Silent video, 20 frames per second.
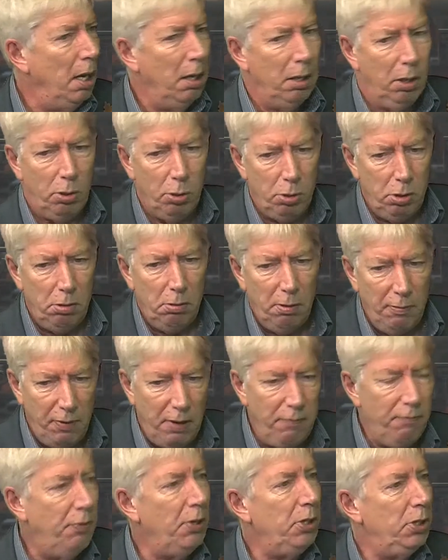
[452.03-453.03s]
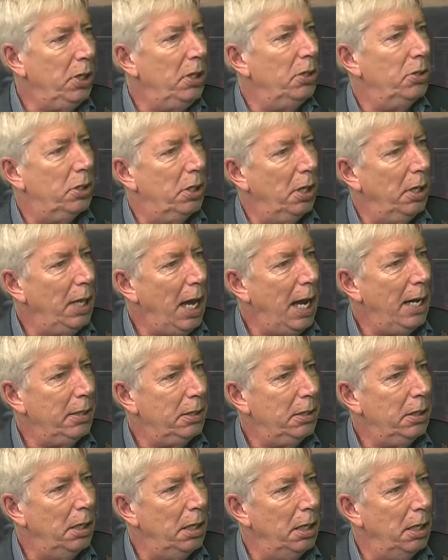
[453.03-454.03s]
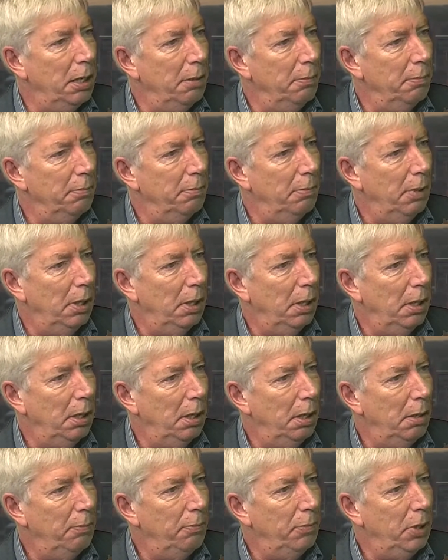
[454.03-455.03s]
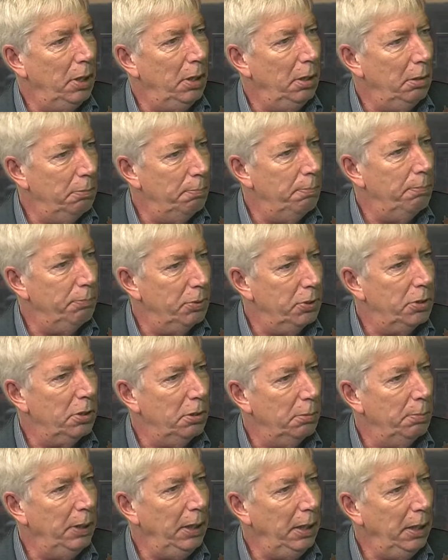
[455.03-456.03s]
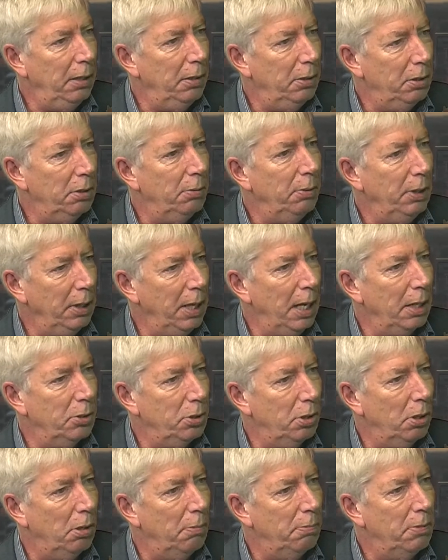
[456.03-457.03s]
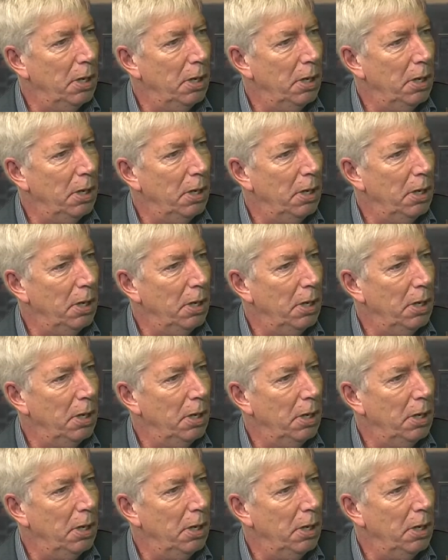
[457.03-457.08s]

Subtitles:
Could you have envisaged at that time that you'd still be here doing that job?